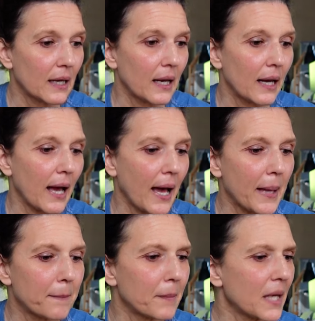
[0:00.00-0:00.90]

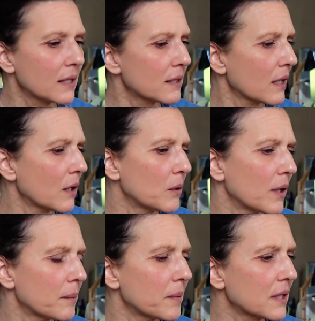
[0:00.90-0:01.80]
I
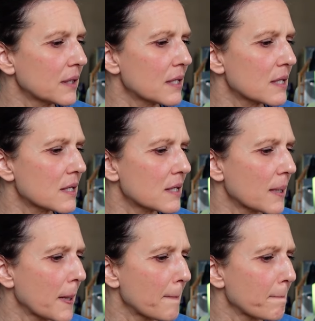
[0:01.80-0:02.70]
made
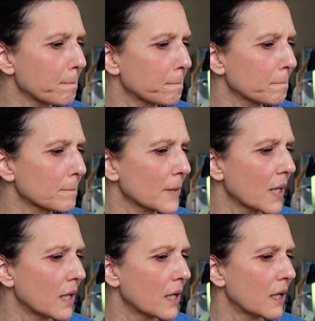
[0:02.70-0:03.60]
this.
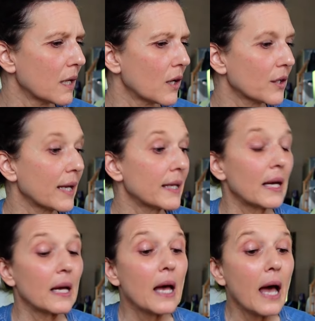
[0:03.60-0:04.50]
Okay,
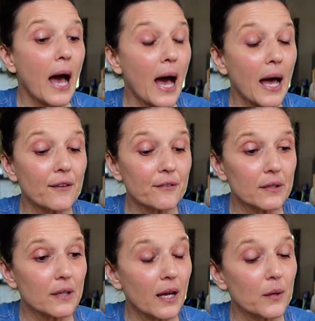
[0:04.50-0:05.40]
yeah,
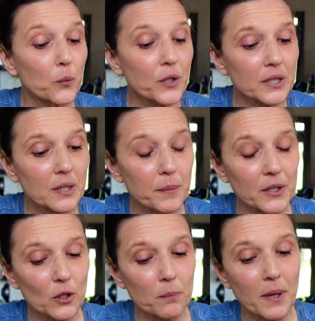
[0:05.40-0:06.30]
I worked a
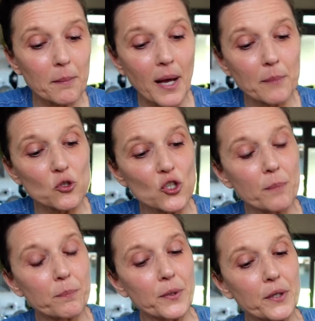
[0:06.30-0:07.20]
bit on my mom's
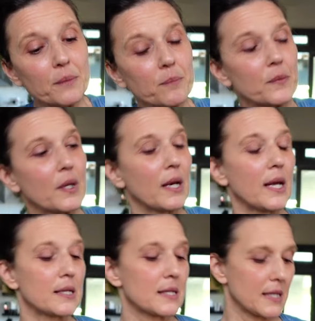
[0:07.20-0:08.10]
jumper
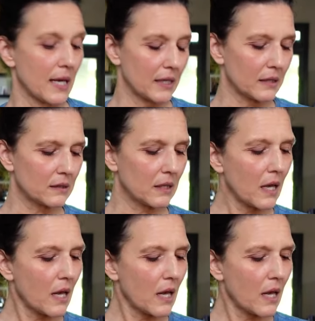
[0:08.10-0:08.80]
last night,